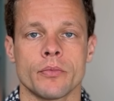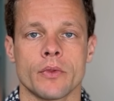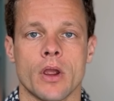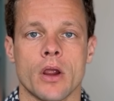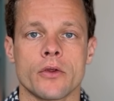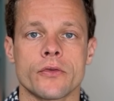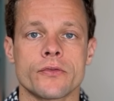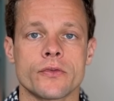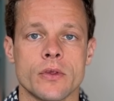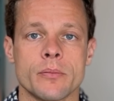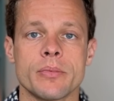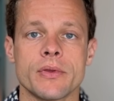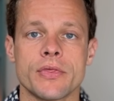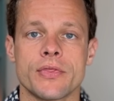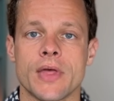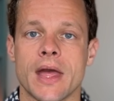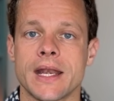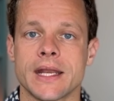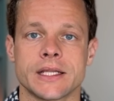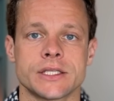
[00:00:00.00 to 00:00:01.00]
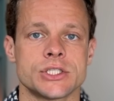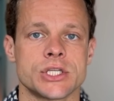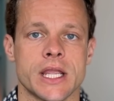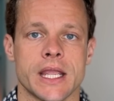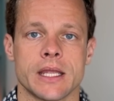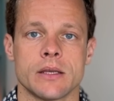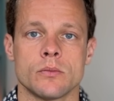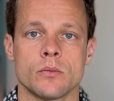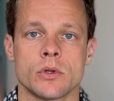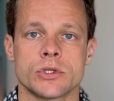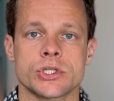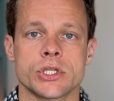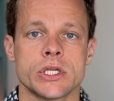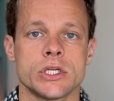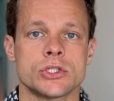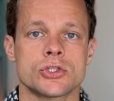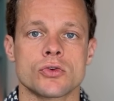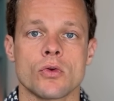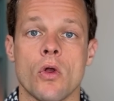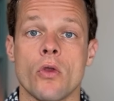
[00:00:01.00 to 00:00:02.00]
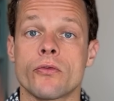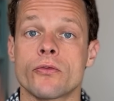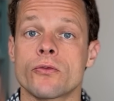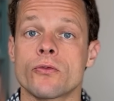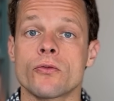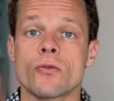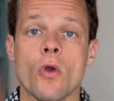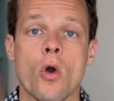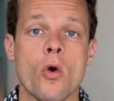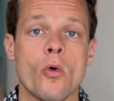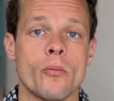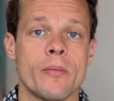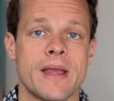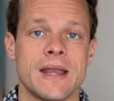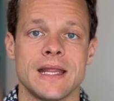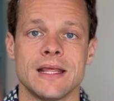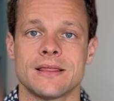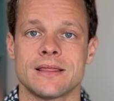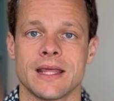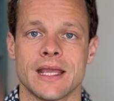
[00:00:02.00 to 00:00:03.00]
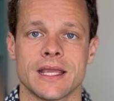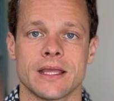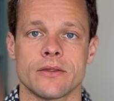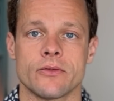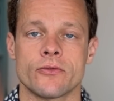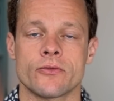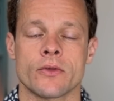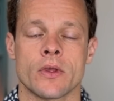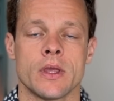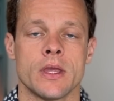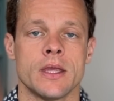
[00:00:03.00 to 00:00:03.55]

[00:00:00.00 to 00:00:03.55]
our sympathetic chain, which controls so many things